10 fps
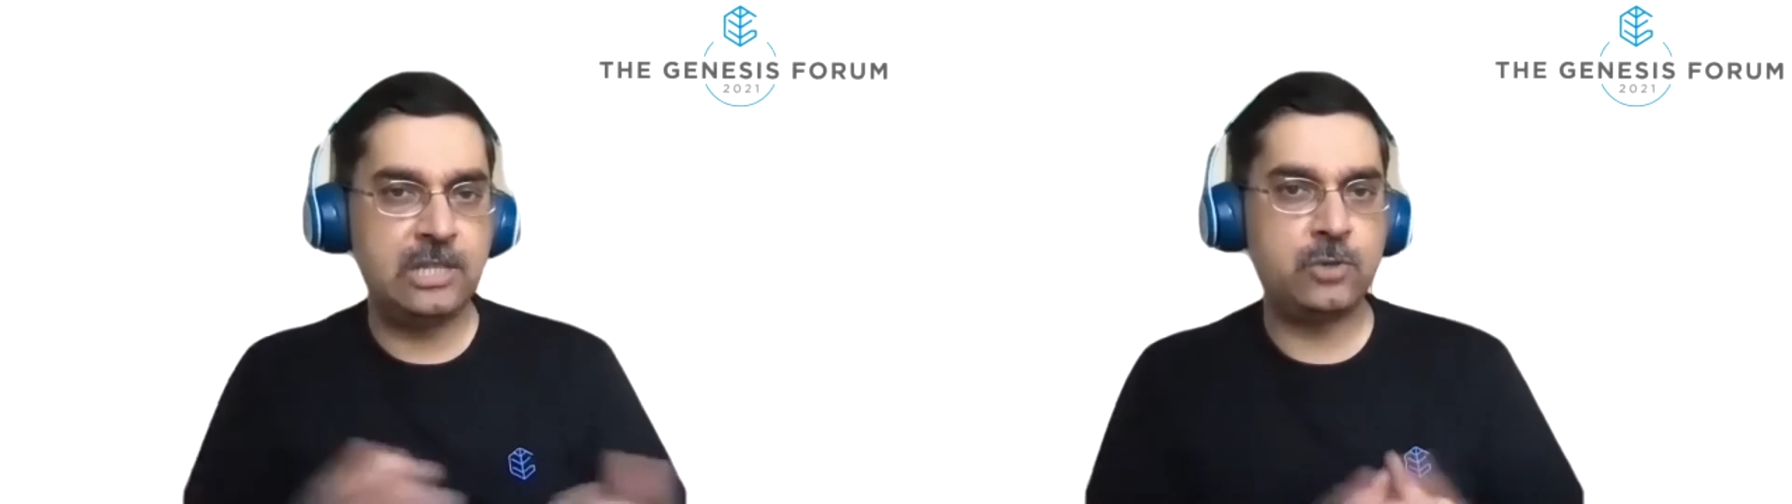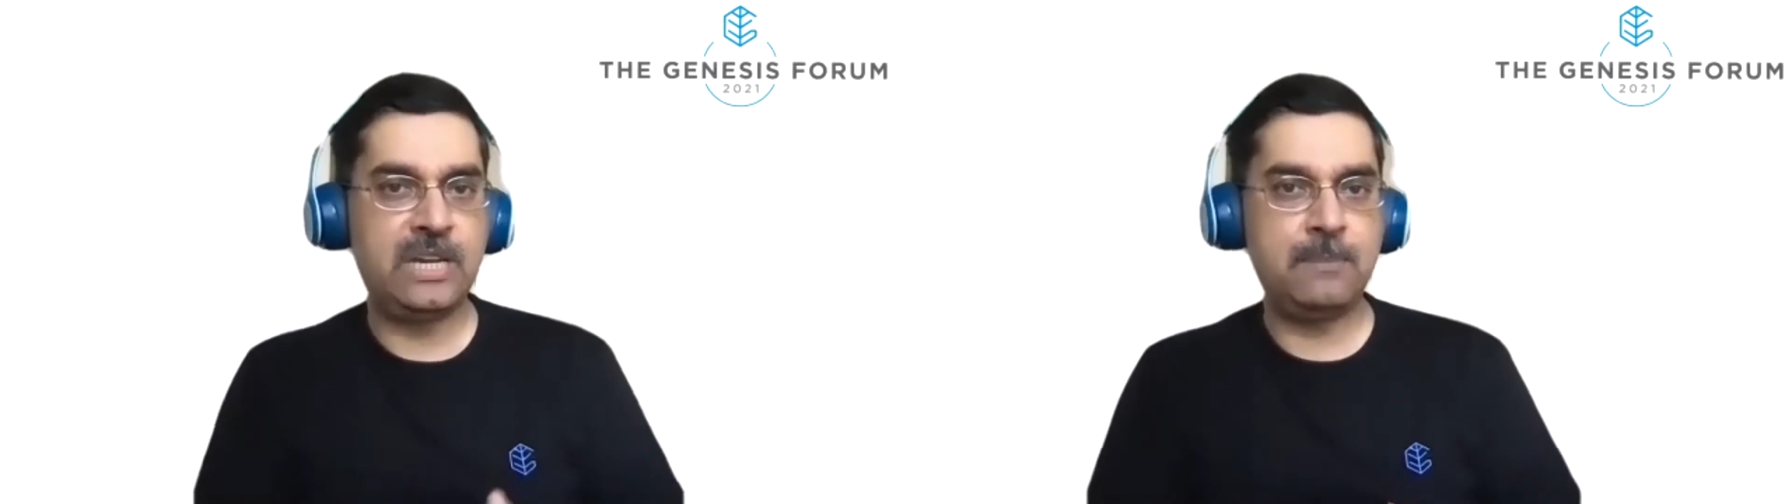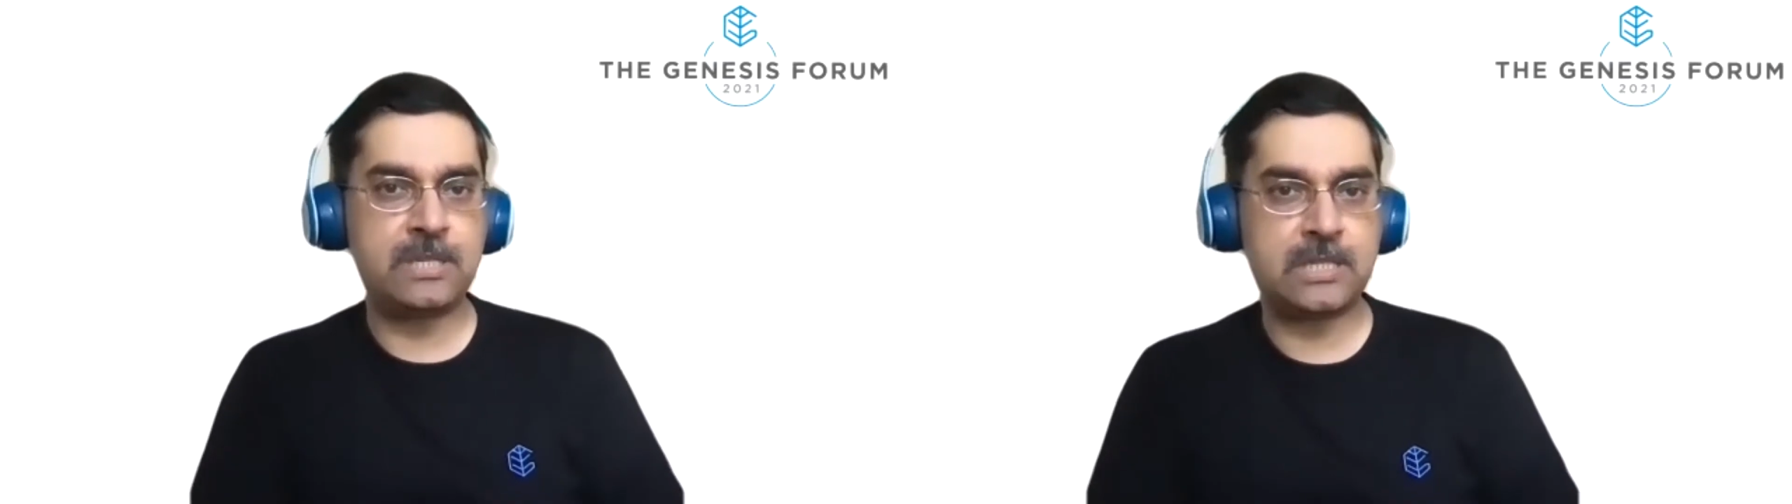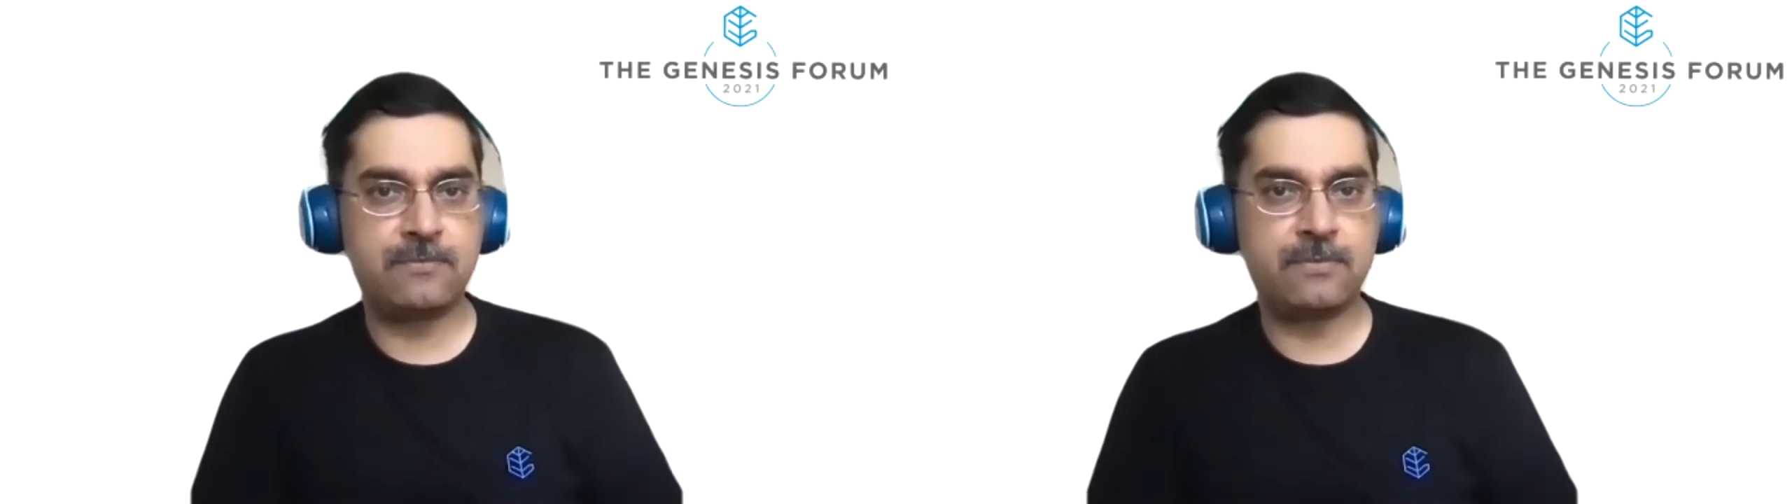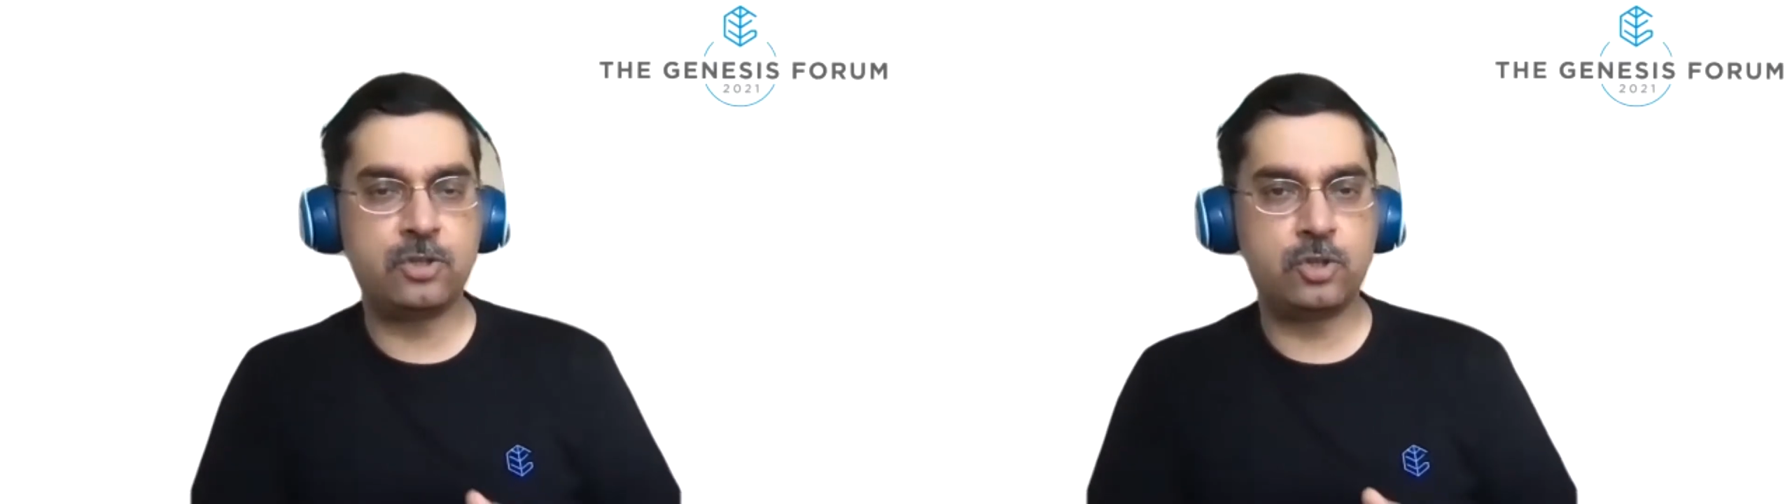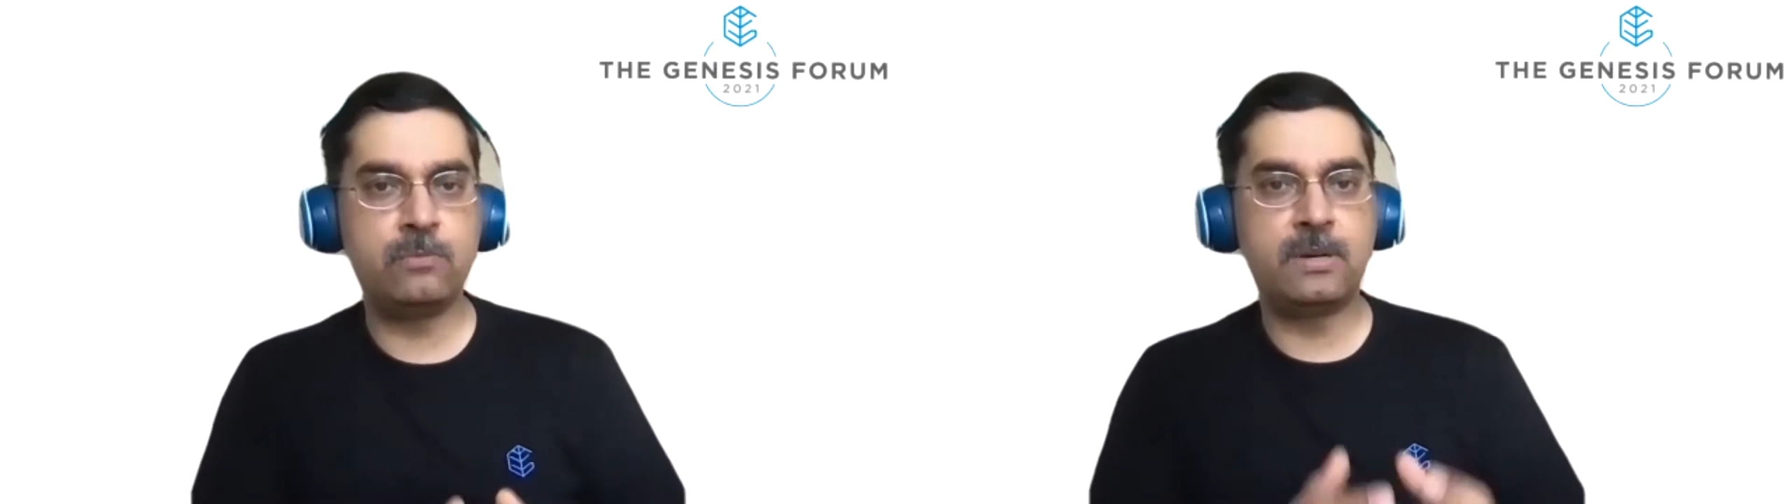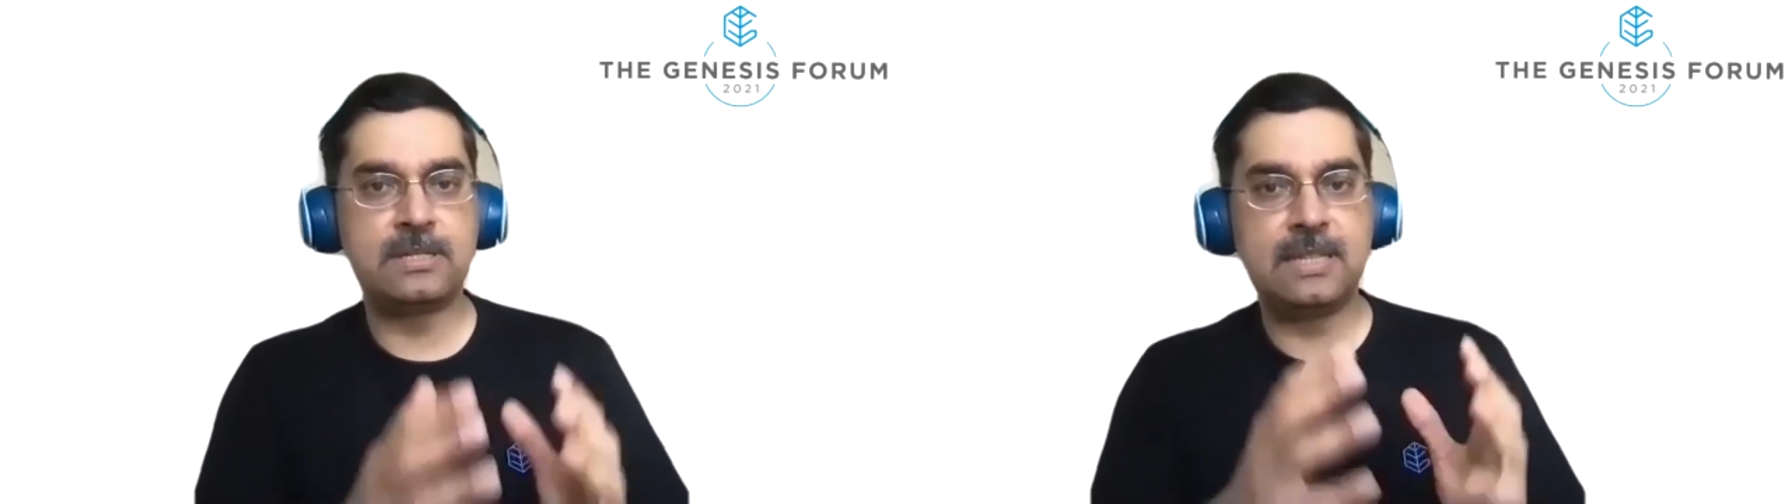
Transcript: 20% of consumers,